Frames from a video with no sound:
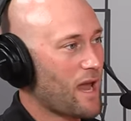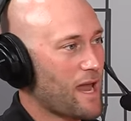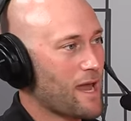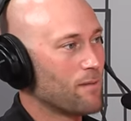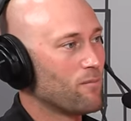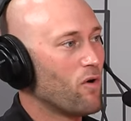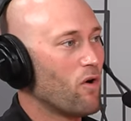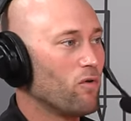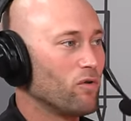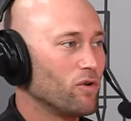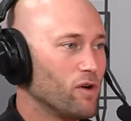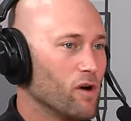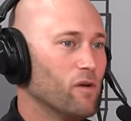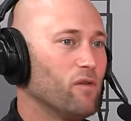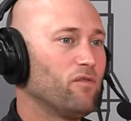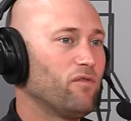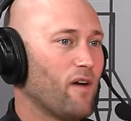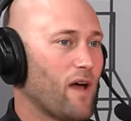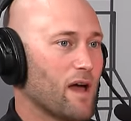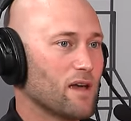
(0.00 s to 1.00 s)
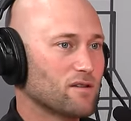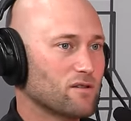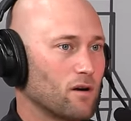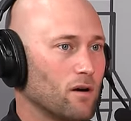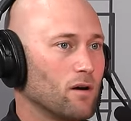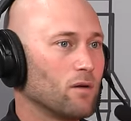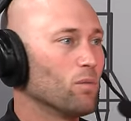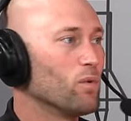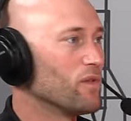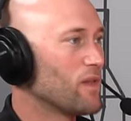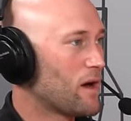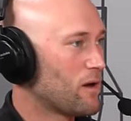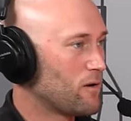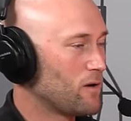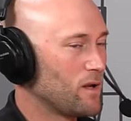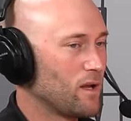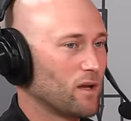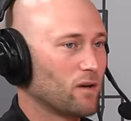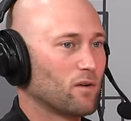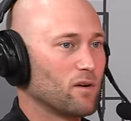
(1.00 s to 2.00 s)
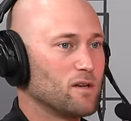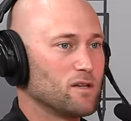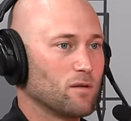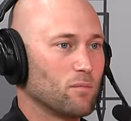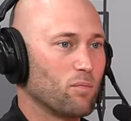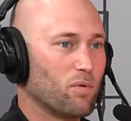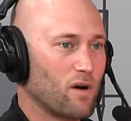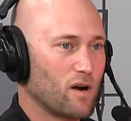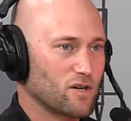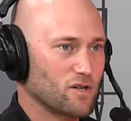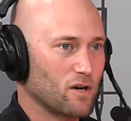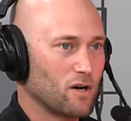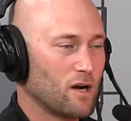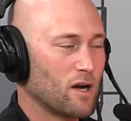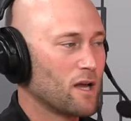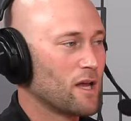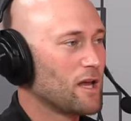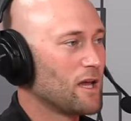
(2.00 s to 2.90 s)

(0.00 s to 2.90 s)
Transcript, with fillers: ammo go faster without an increase in pressure.